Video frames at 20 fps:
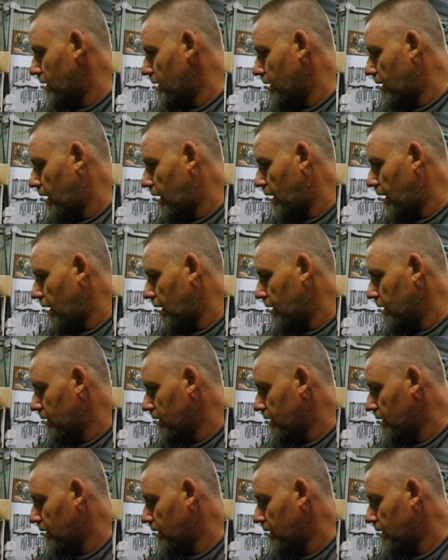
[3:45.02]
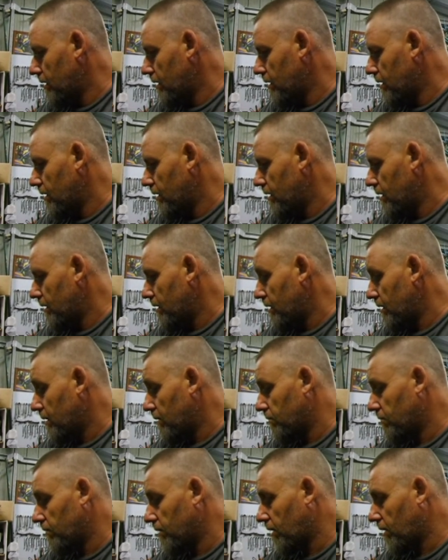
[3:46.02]
And I
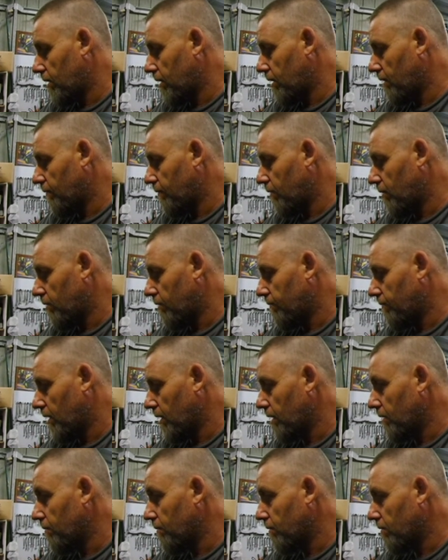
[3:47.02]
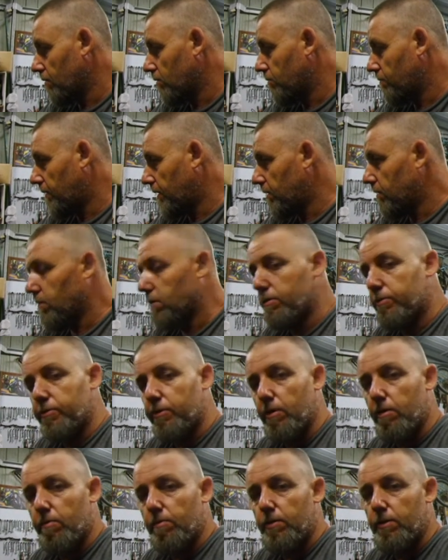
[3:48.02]
really didn't have a lot of money, but I spent it on
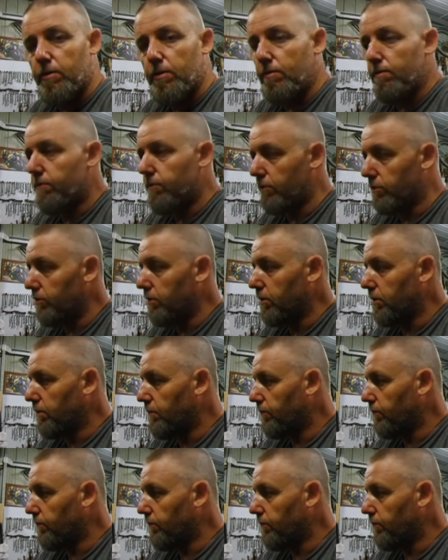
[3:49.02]
transmission fluid,